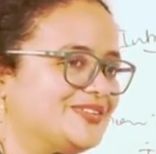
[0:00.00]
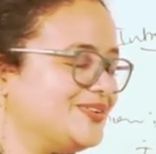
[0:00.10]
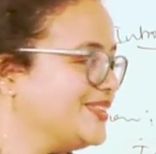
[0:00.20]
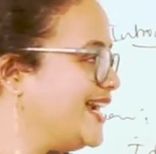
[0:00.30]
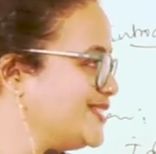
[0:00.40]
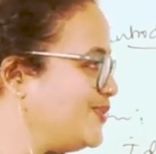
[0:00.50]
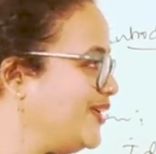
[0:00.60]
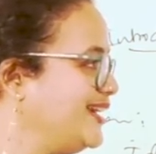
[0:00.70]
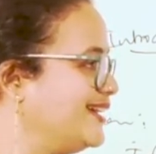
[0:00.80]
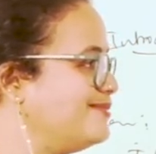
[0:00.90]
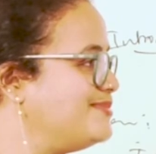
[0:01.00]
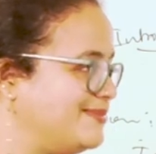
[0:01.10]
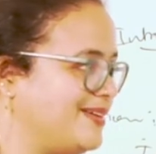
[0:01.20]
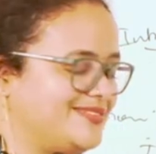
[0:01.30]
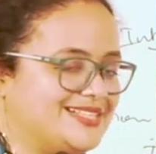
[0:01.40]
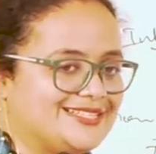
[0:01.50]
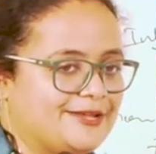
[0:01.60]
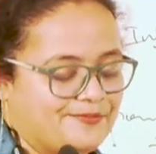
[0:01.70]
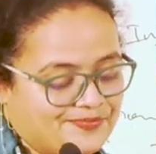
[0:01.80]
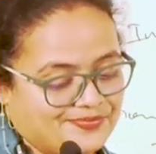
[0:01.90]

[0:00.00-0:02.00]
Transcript: So, that's what Bhima will say.